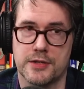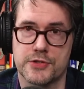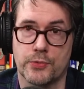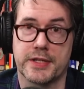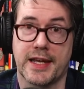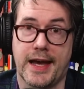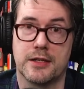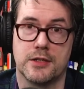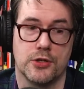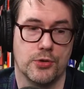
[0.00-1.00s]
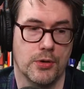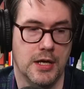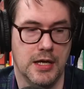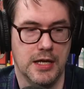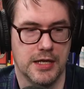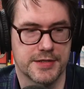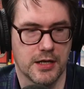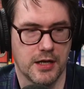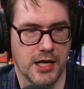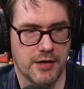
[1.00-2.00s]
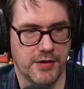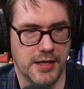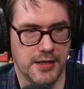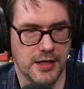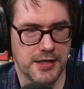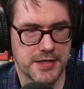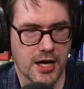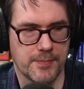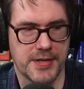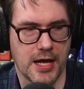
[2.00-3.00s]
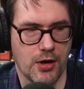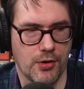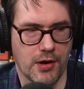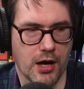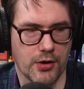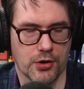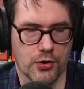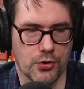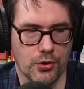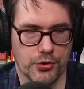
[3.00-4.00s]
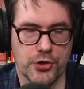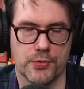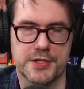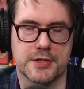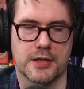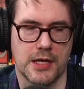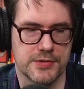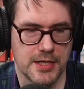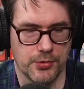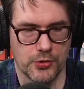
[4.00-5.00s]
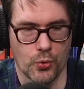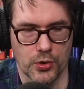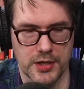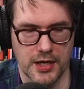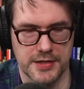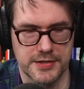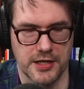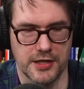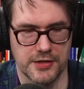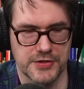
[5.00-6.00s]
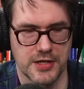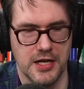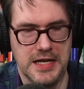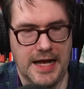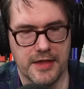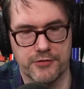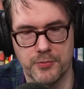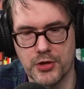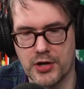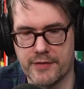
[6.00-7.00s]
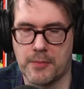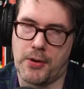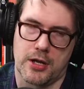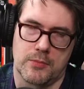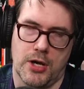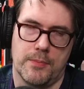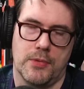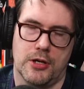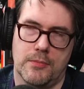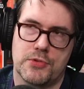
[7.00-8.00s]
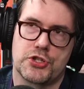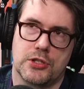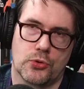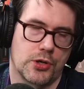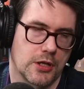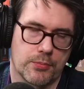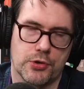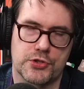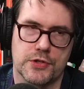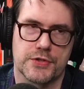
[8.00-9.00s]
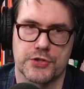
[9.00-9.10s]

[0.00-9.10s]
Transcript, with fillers: And so what they had to do is kind of have a, a top-down hierarchical heuristic that was able to organize things, and then from there have the bottom-up uh, machine learning approaches.